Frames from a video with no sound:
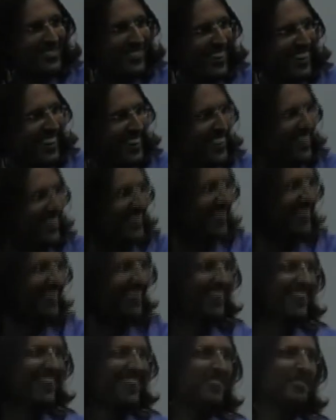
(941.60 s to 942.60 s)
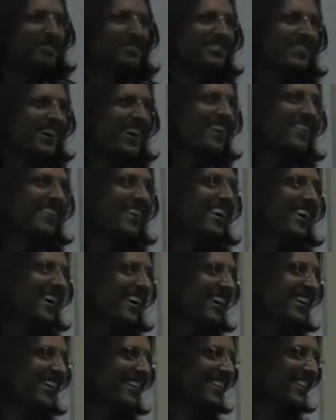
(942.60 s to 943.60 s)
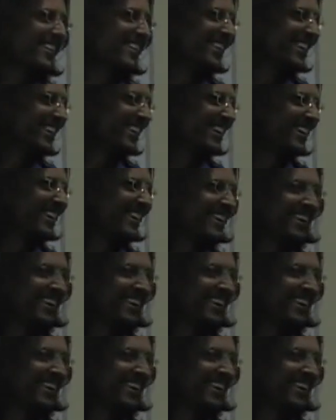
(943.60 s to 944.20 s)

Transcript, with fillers: right? It was down there. She's with a lot of